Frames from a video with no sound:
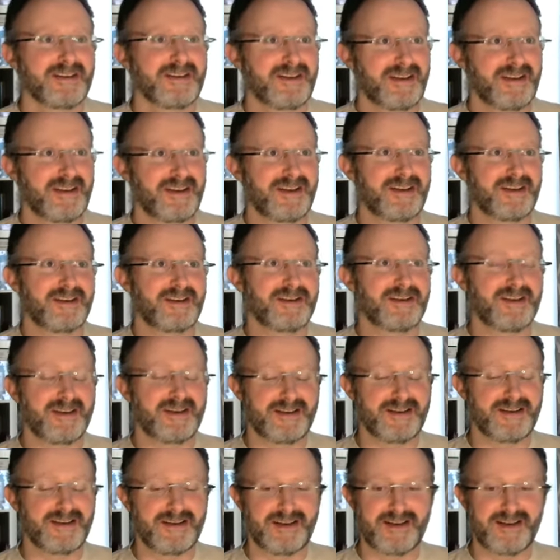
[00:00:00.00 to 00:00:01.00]
and
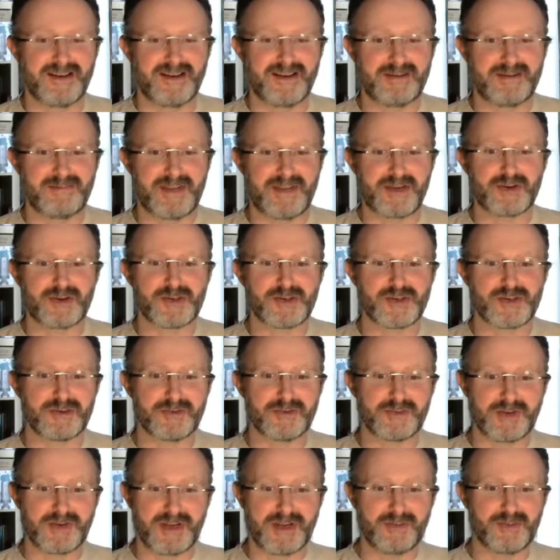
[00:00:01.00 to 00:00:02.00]
uh, uh, my original
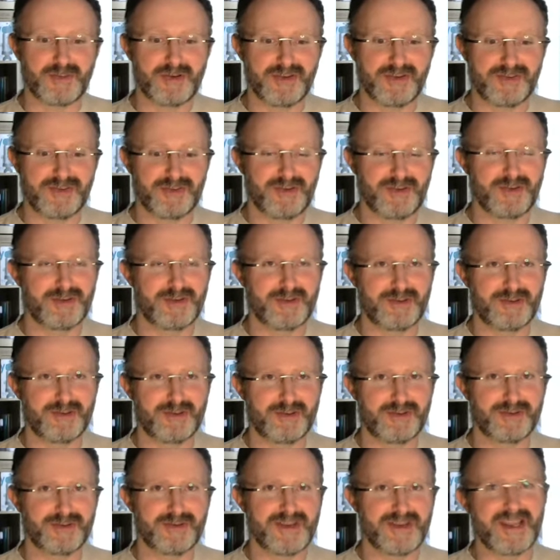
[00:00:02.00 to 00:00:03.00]
dream was
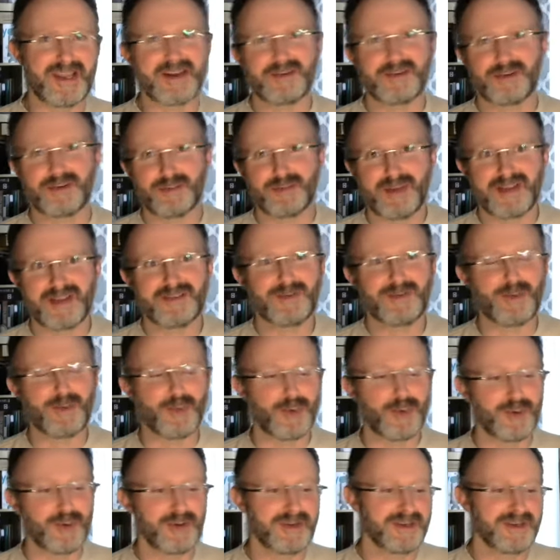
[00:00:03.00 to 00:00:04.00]
to get into med
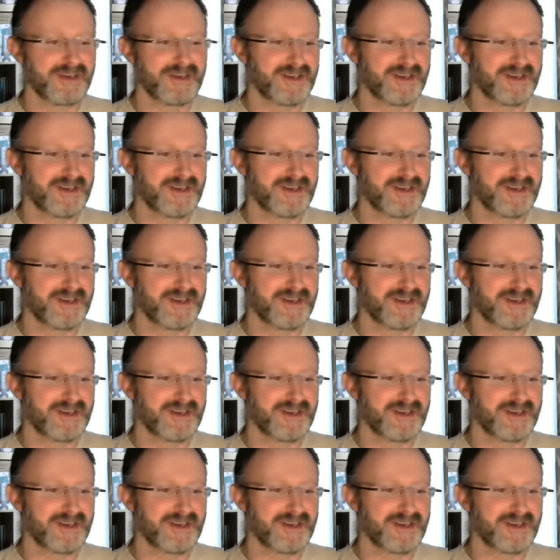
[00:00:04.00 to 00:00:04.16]
school,